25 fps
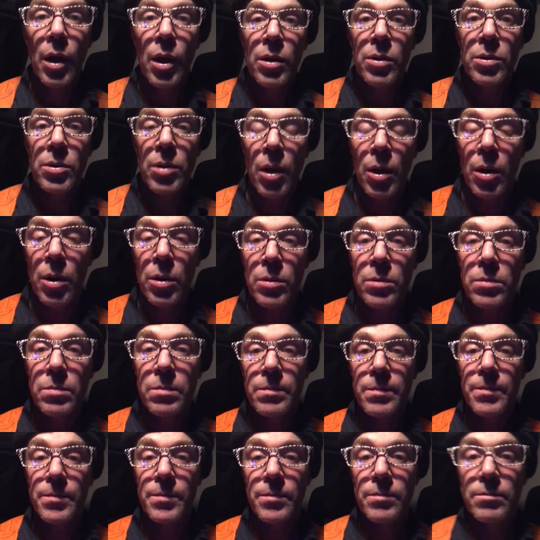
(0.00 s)
So
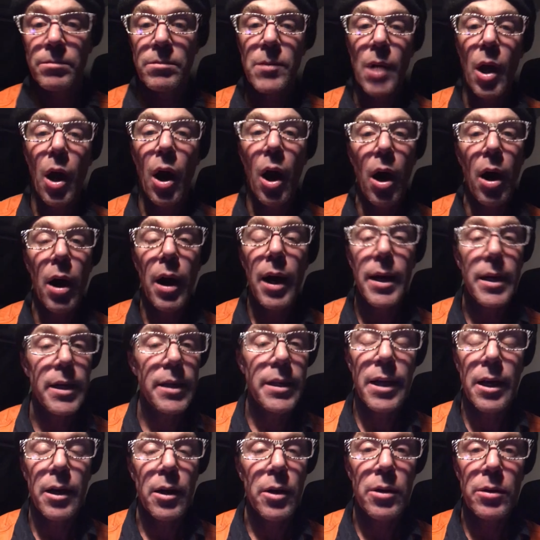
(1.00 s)
I
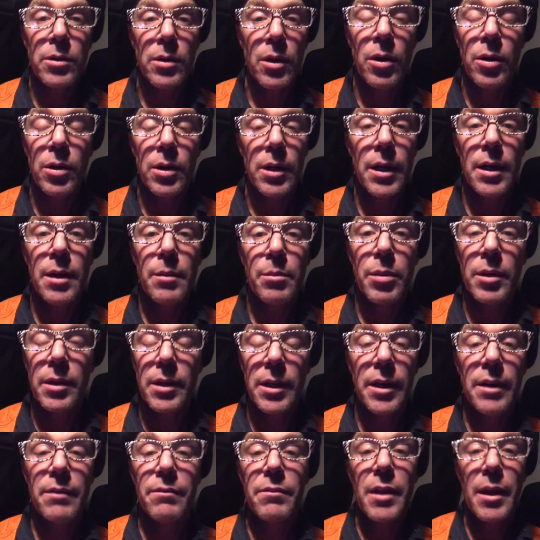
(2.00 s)
no longer
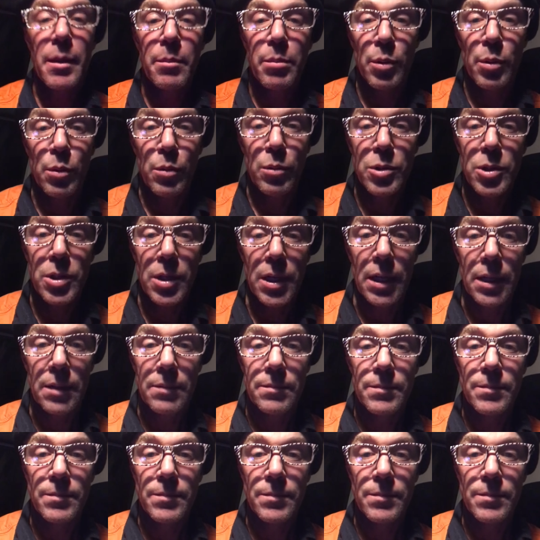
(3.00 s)
believe they're bullshit.